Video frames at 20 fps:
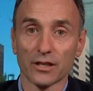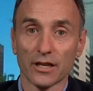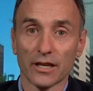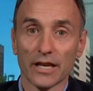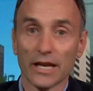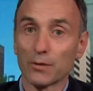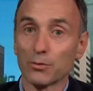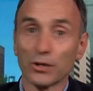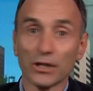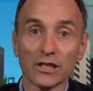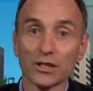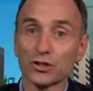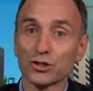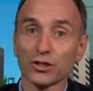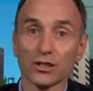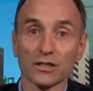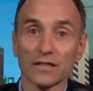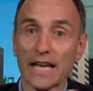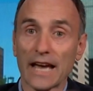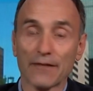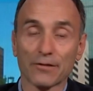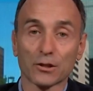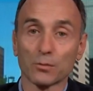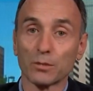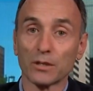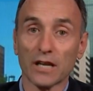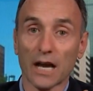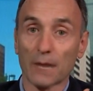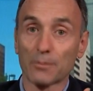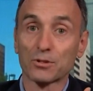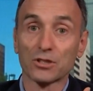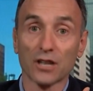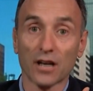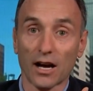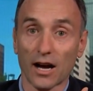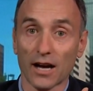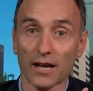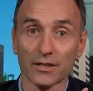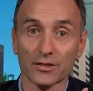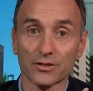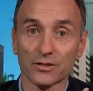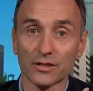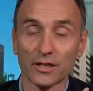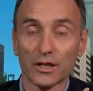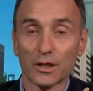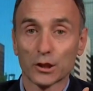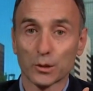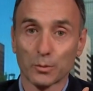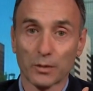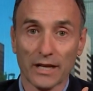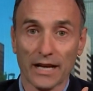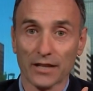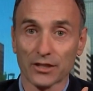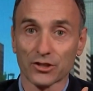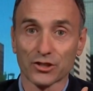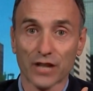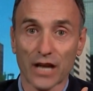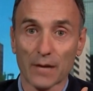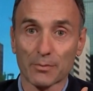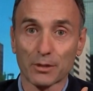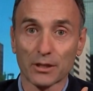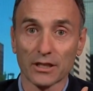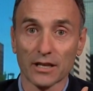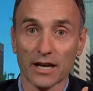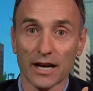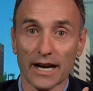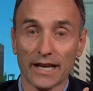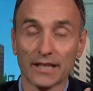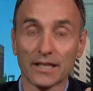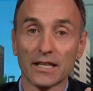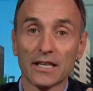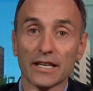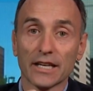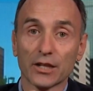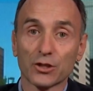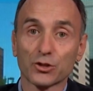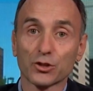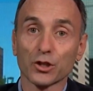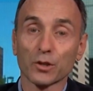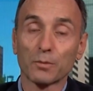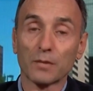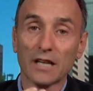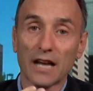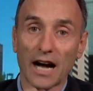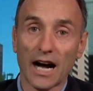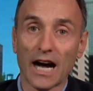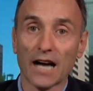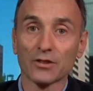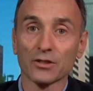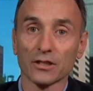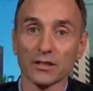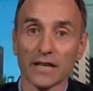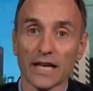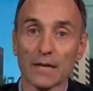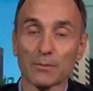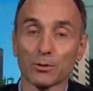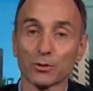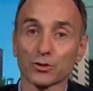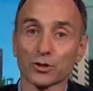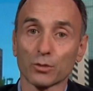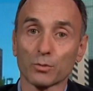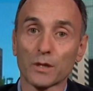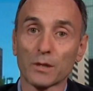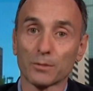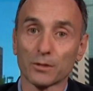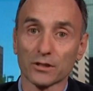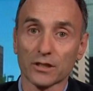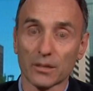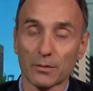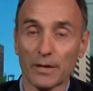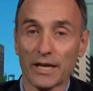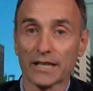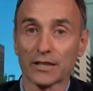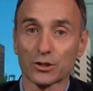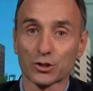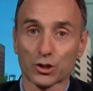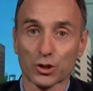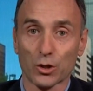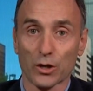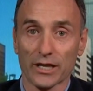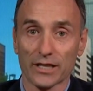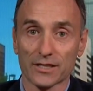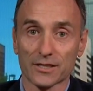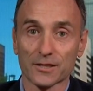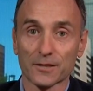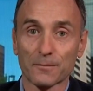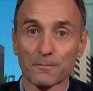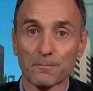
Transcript: It really shouldn't have to be up to us to put out a shopping guide. It should be on the label so people can make a choice.